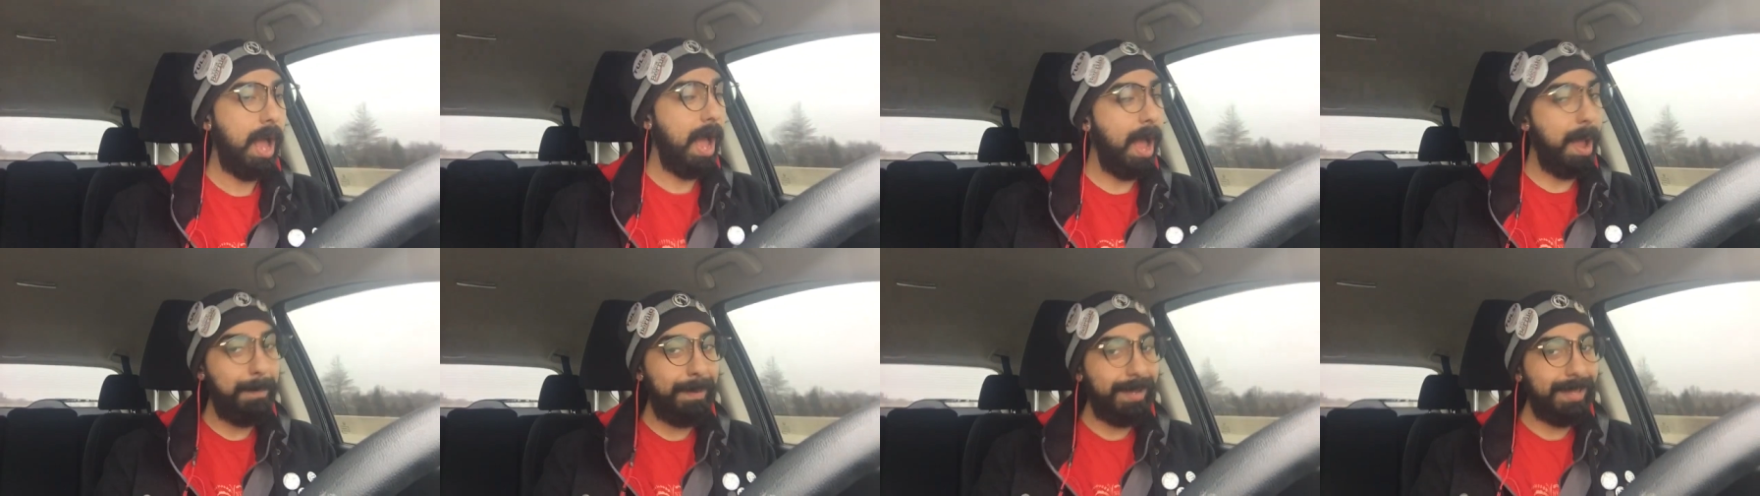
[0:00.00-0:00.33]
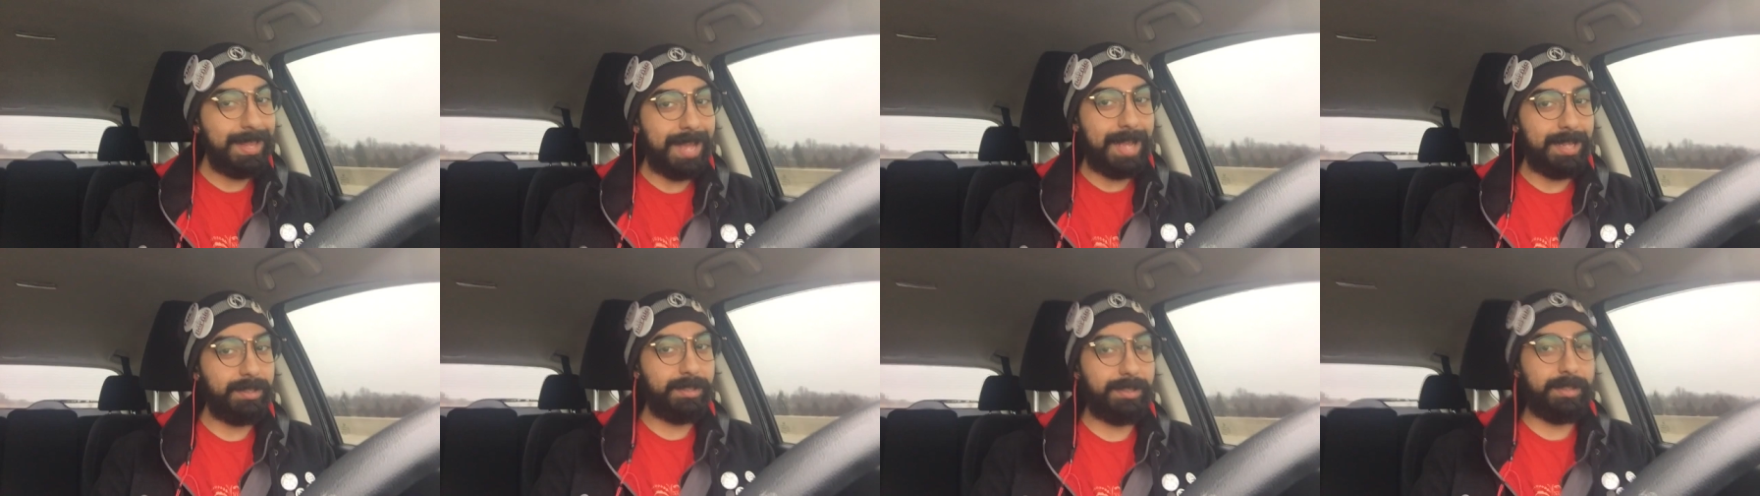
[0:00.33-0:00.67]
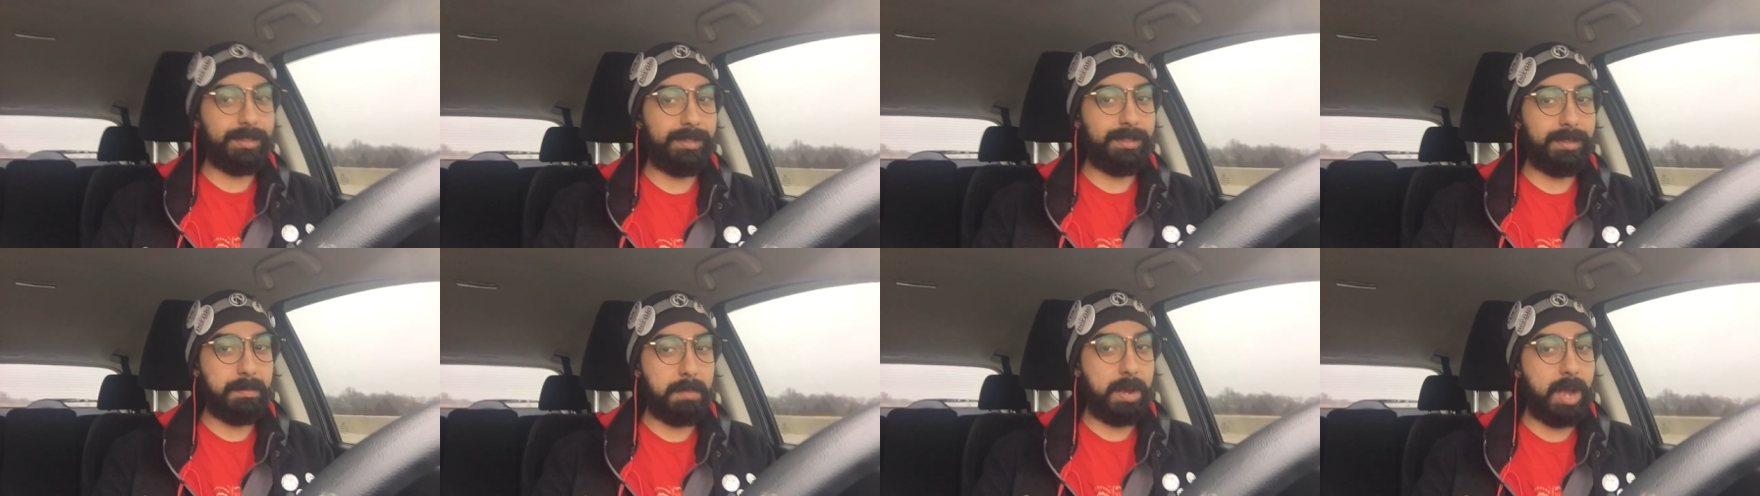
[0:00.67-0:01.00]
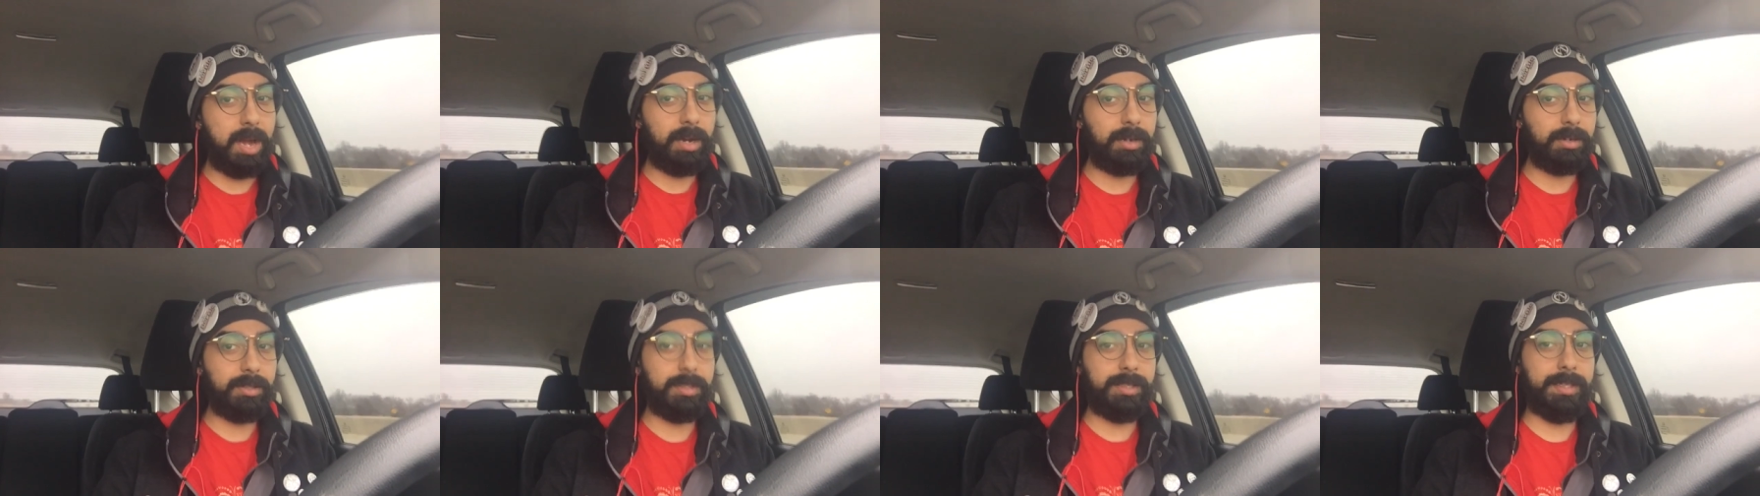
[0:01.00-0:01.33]
I mean, that's just
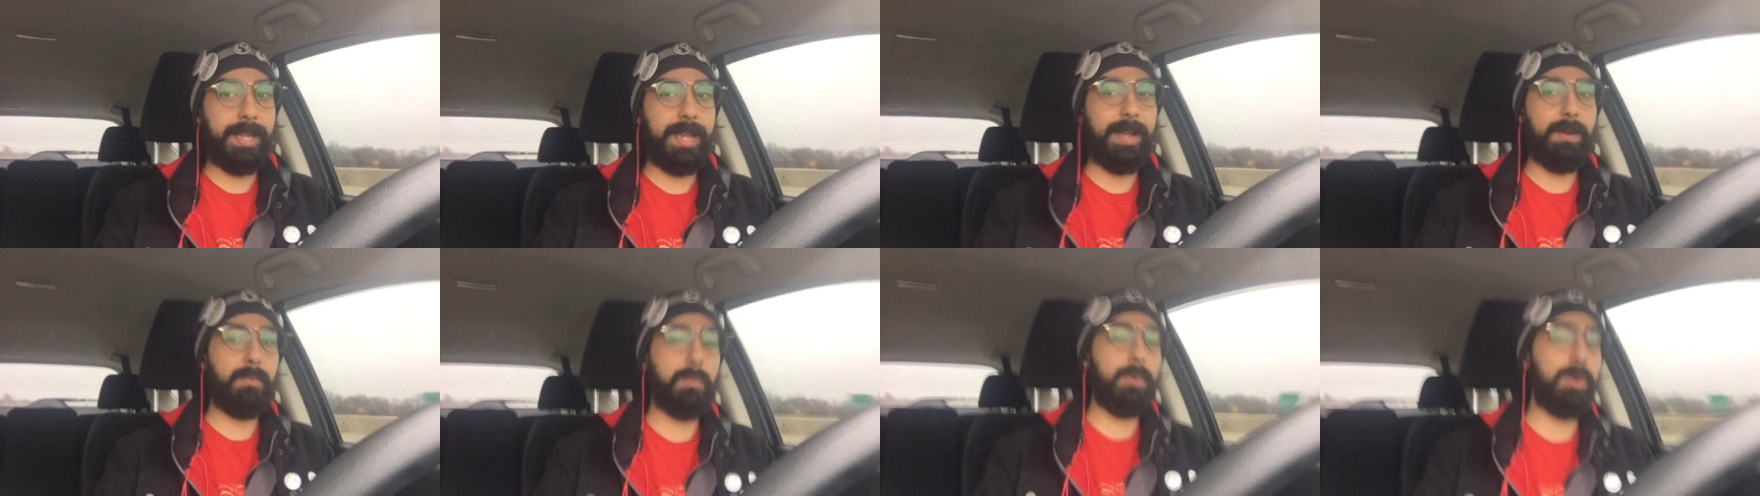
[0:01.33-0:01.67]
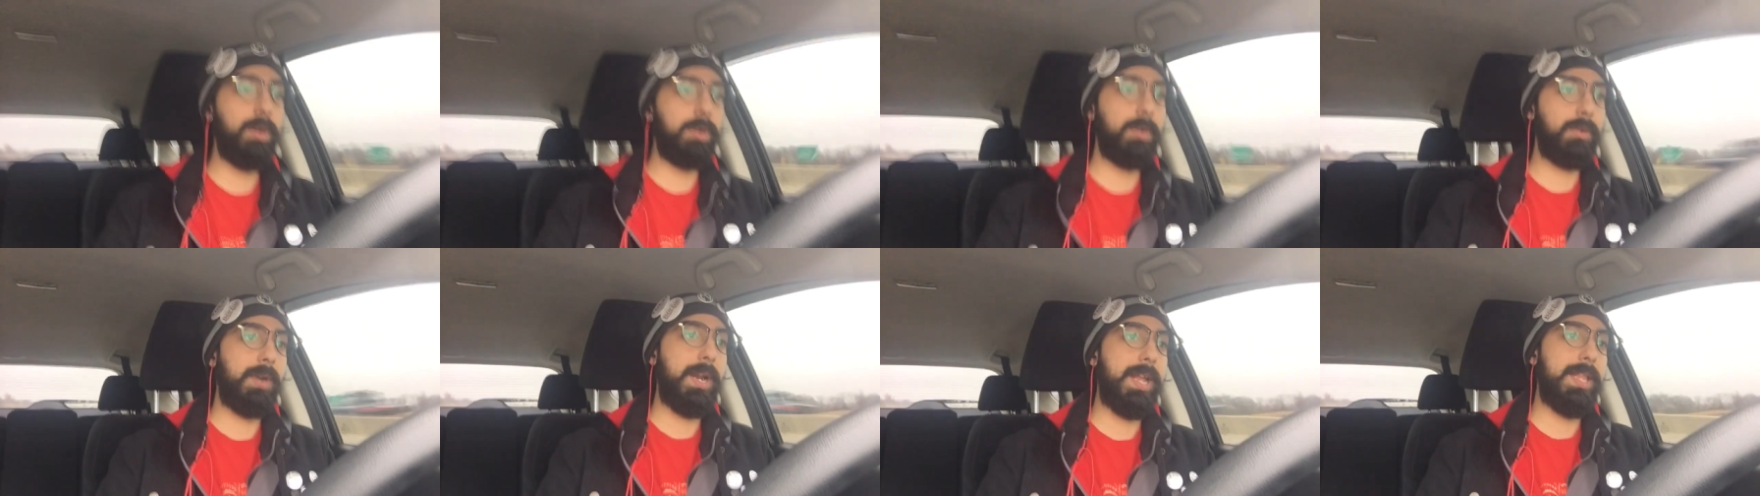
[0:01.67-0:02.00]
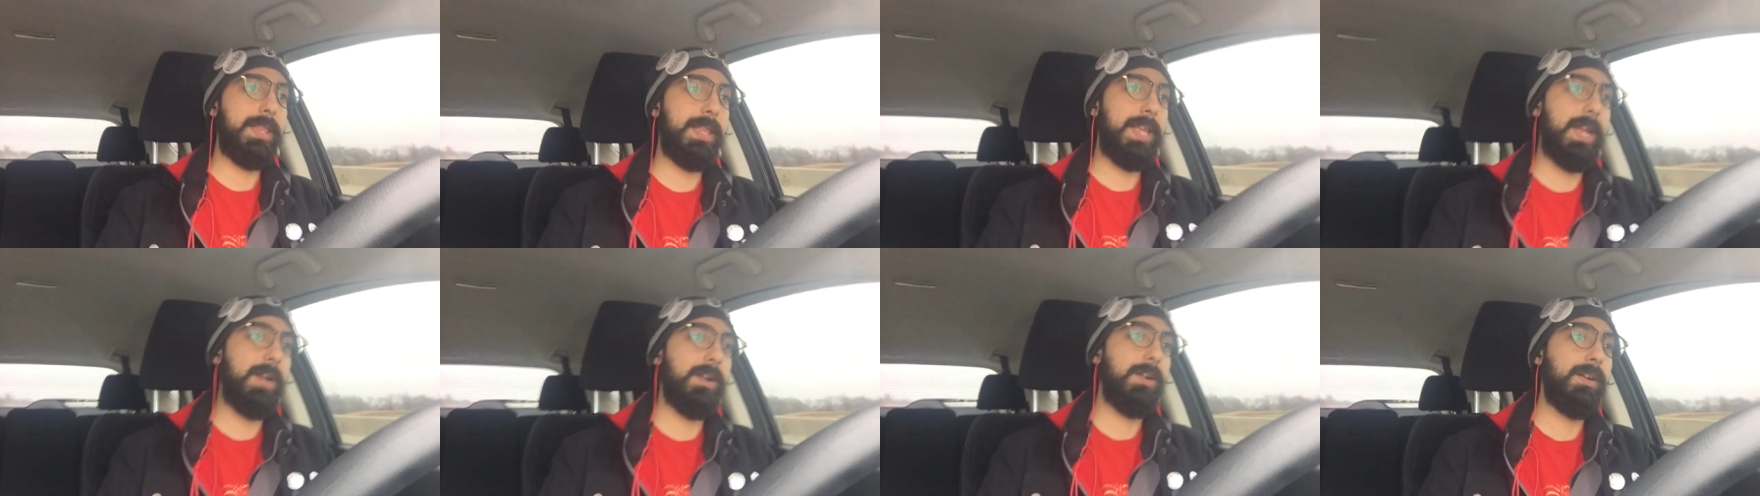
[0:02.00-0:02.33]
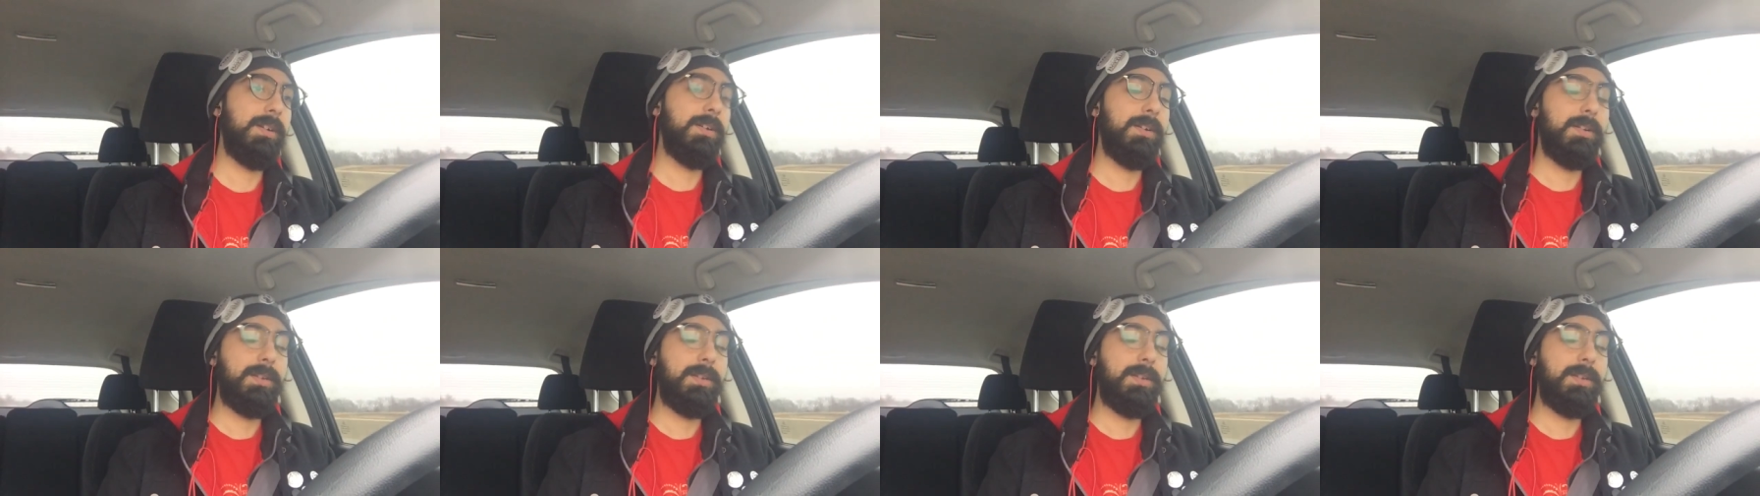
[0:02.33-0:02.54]
democracy at work right there.